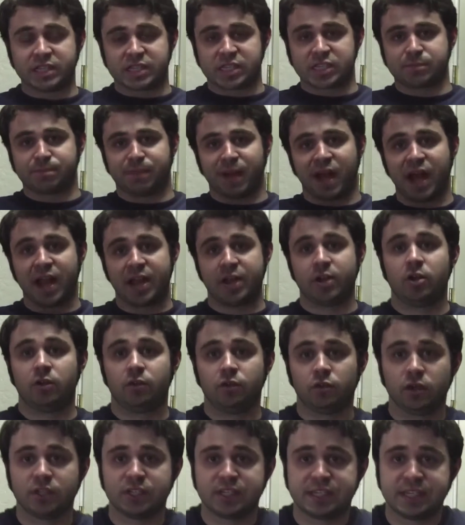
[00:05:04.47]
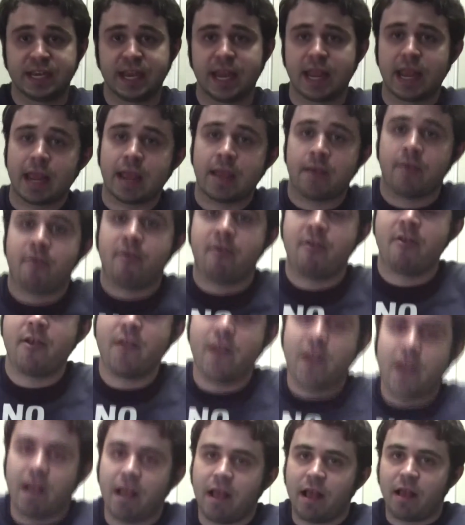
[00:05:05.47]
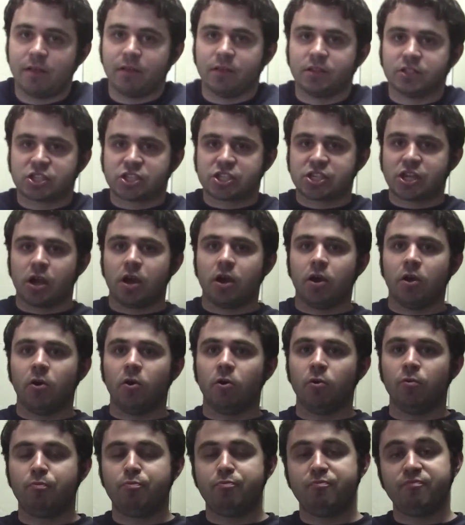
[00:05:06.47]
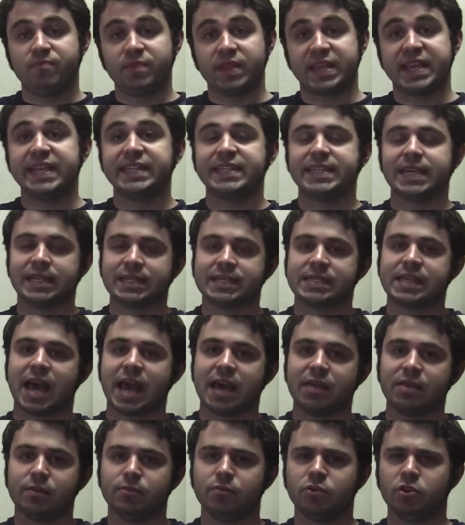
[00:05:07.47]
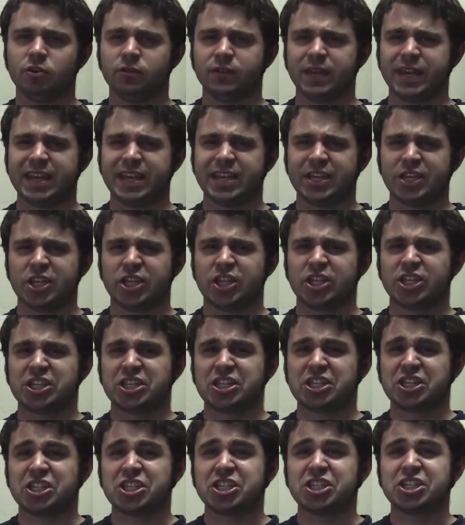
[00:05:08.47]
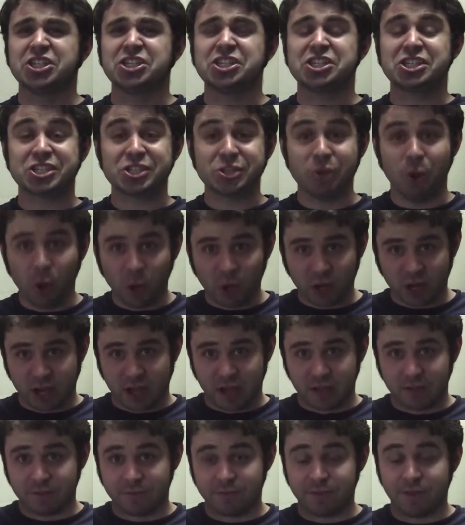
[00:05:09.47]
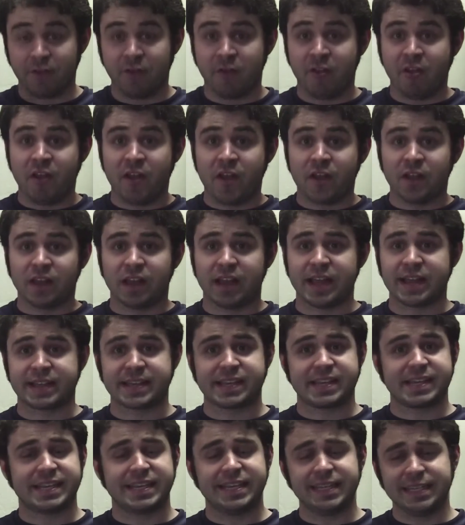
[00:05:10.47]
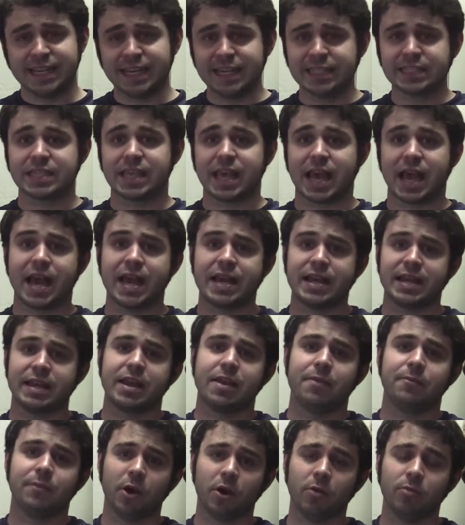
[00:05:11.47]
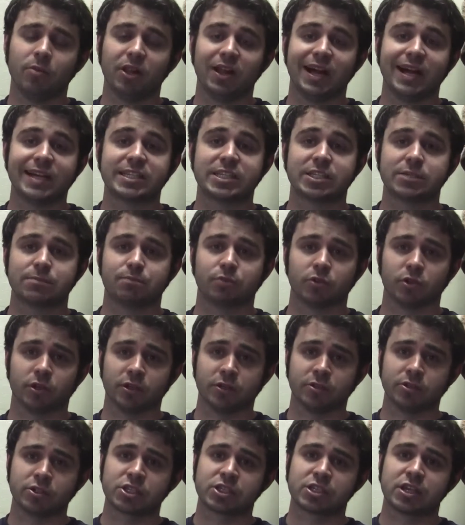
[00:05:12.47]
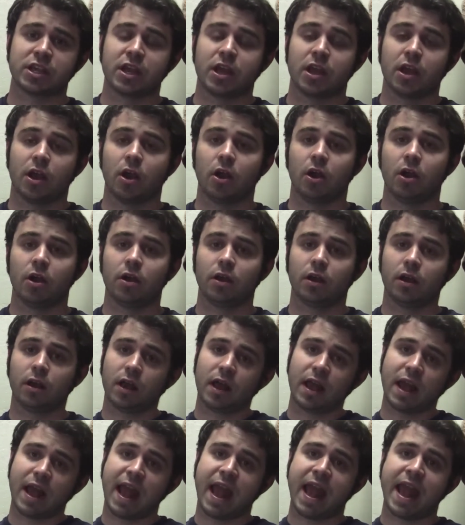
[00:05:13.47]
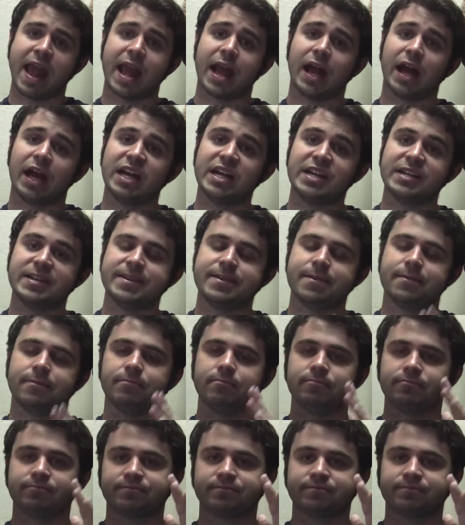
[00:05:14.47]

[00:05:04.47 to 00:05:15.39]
his spine over his knee. So, he does that in the movie. Sort of. Like, he does that and immobilizes Bruce, and